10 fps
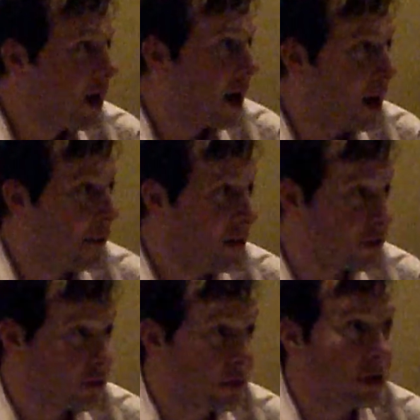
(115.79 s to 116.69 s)
And
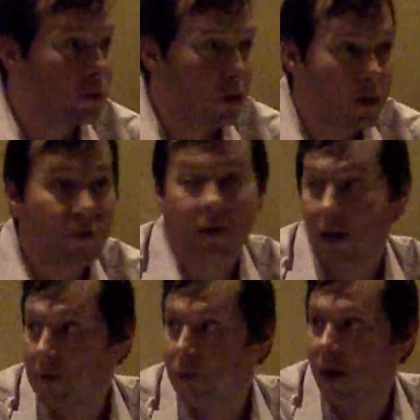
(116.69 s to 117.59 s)
there's a real role for
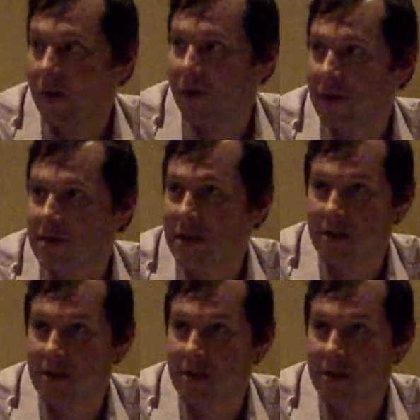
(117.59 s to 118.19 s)
nonprofits,